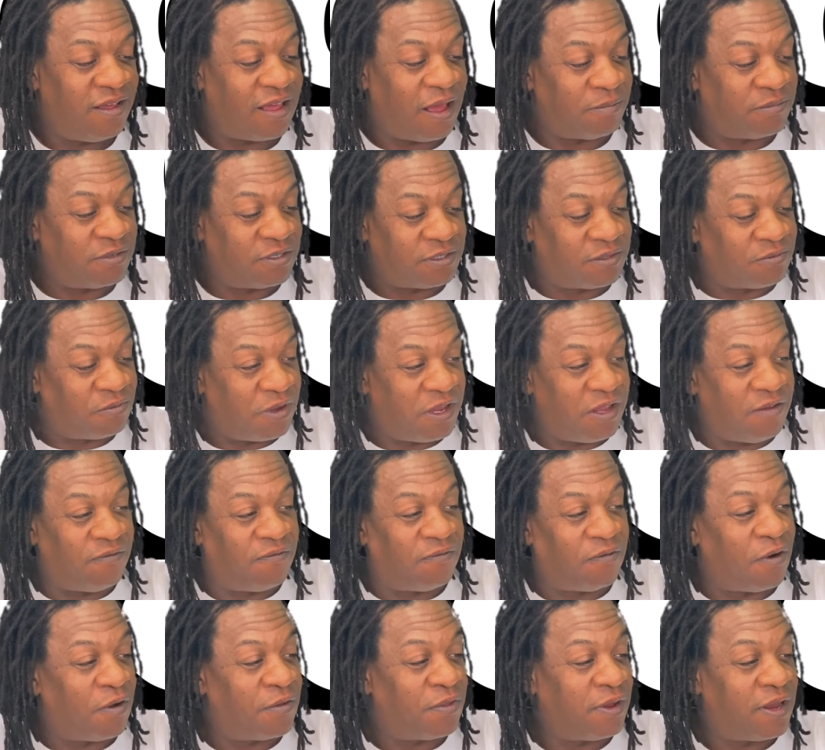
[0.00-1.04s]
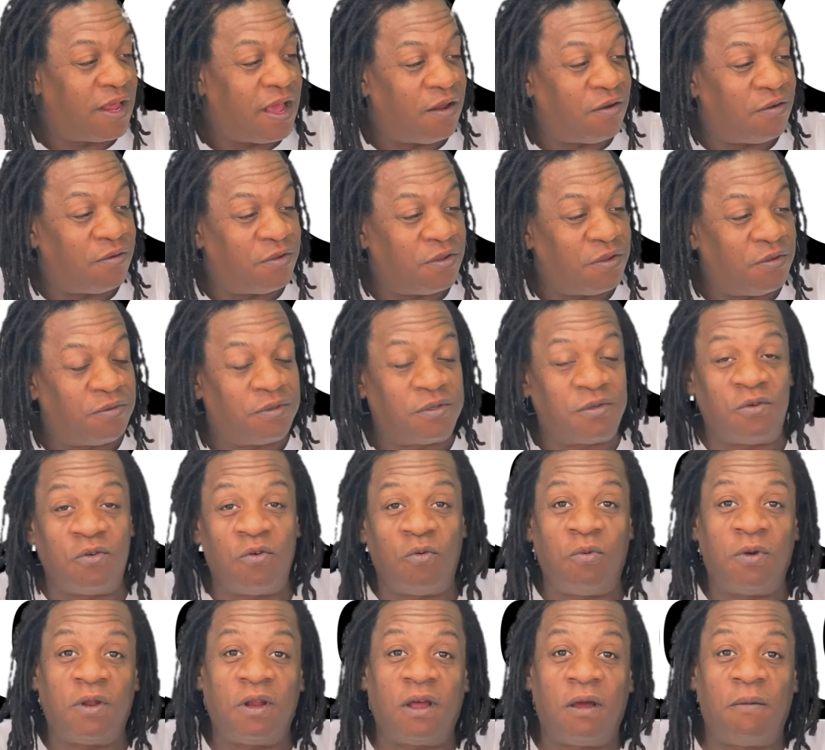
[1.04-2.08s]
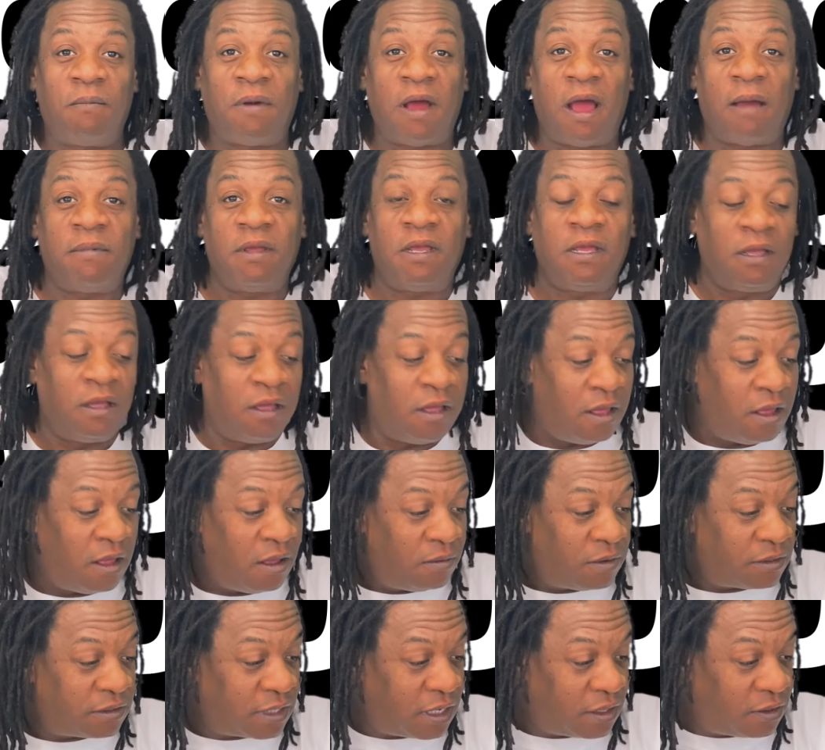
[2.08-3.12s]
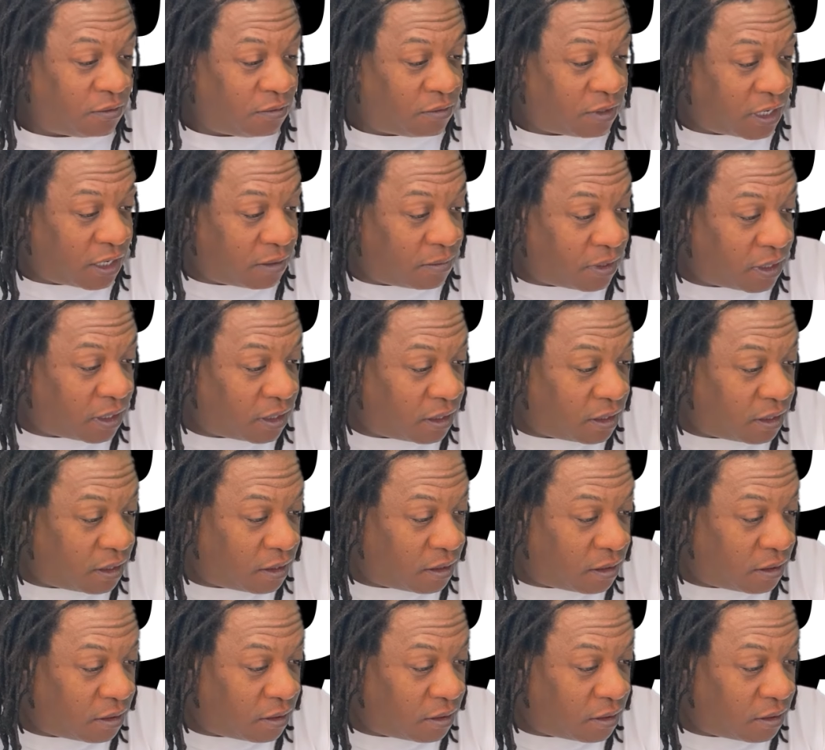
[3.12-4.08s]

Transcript: just reading further down on YouTube with Bobby. What's that dude's name again?